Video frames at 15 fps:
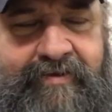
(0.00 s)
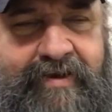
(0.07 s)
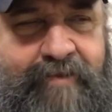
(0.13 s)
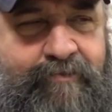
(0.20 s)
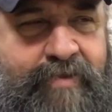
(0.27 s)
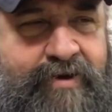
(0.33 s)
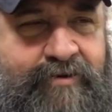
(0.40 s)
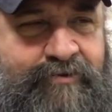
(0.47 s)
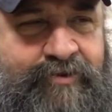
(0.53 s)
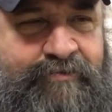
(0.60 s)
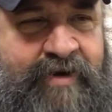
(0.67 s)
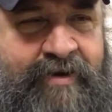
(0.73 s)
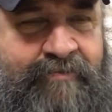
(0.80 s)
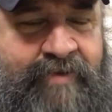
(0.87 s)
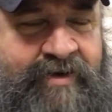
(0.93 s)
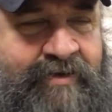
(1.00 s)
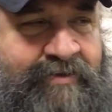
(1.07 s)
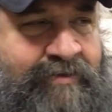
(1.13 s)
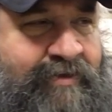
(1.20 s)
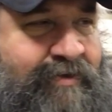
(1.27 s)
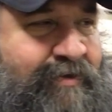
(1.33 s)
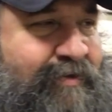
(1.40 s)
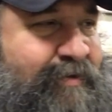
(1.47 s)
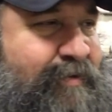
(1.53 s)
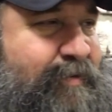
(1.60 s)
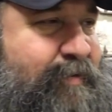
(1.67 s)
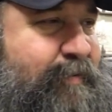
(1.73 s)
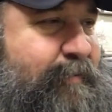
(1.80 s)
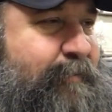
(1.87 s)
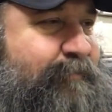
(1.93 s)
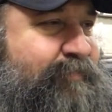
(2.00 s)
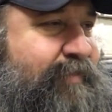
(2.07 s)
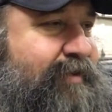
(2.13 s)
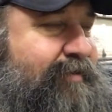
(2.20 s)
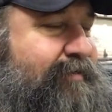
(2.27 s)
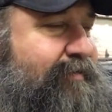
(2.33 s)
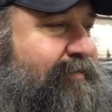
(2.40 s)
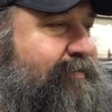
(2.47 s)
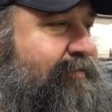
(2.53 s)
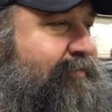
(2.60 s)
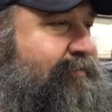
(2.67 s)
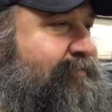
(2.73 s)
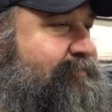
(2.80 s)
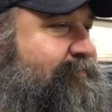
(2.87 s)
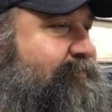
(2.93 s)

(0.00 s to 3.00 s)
that boggles my mind. Uh,